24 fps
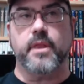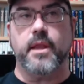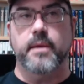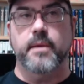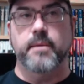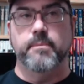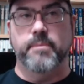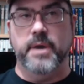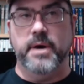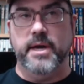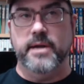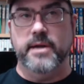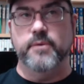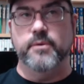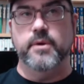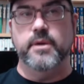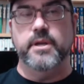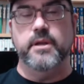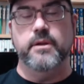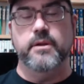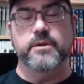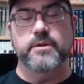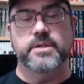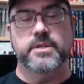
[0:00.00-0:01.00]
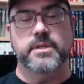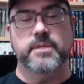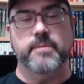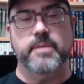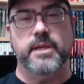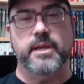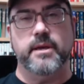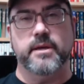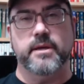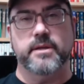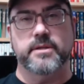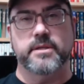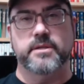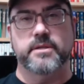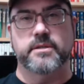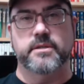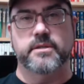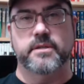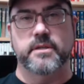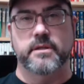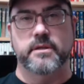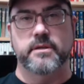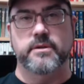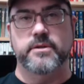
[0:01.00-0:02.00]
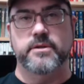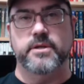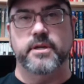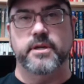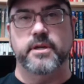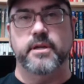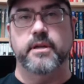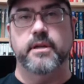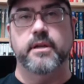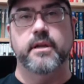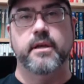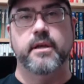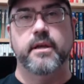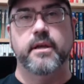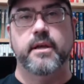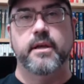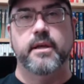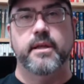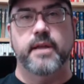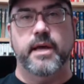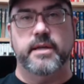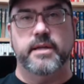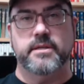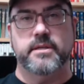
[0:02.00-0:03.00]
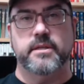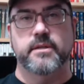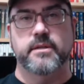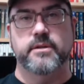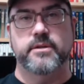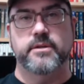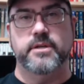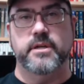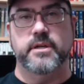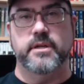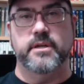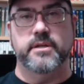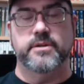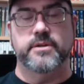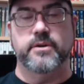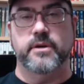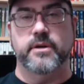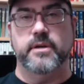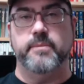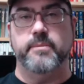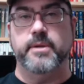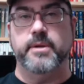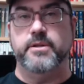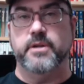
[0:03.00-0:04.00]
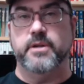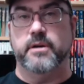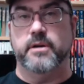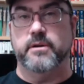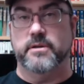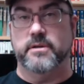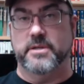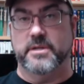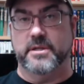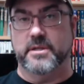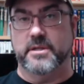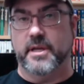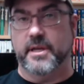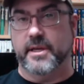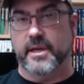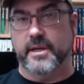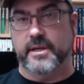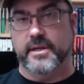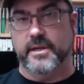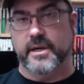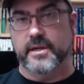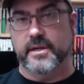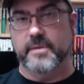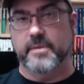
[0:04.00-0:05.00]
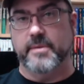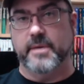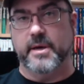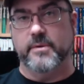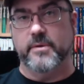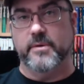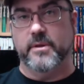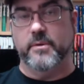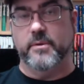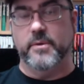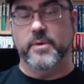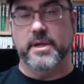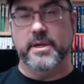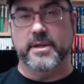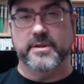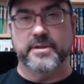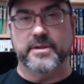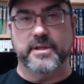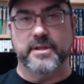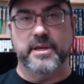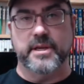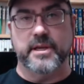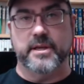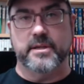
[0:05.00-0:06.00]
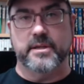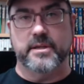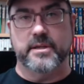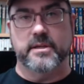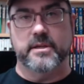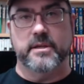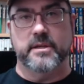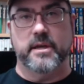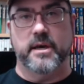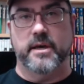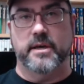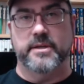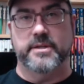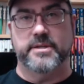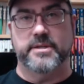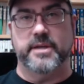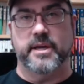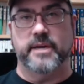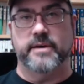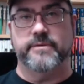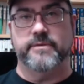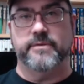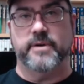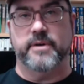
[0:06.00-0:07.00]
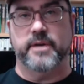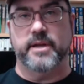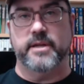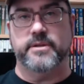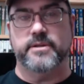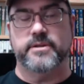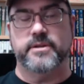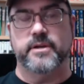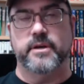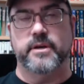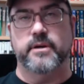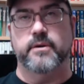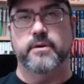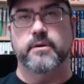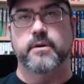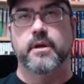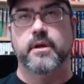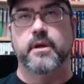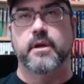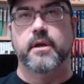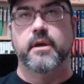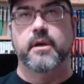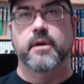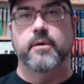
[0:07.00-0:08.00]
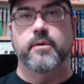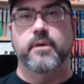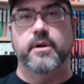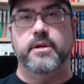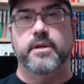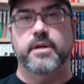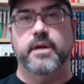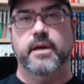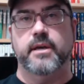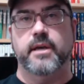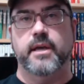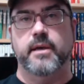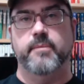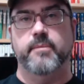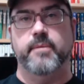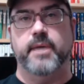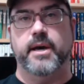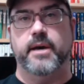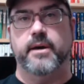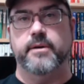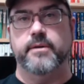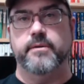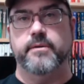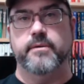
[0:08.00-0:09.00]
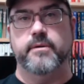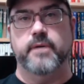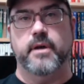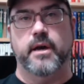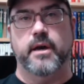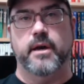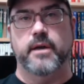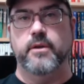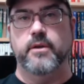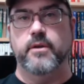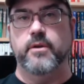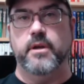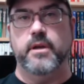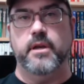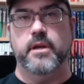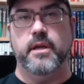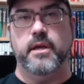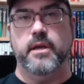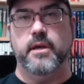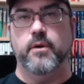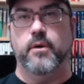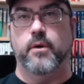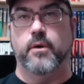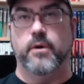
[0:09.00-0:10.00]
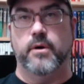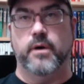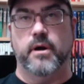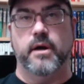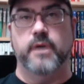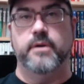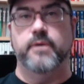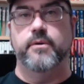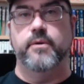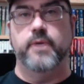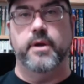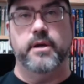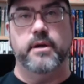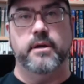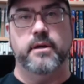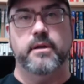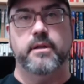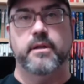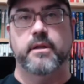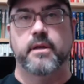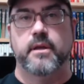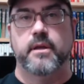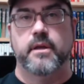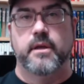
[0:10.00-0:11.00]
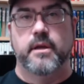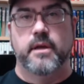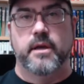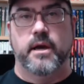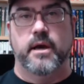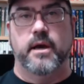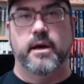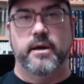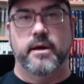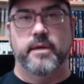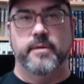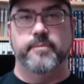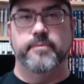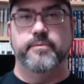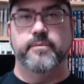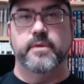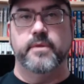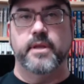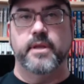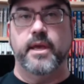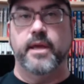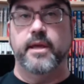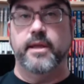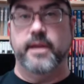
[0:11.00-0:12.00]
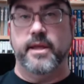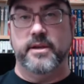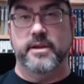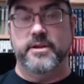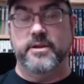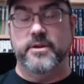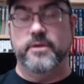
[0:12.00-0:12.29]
but when you use somebody else's solution, that solution is going to be general, just like I talked about with the weakest link stuff, right? So when you're talking about Unity or Unreal, do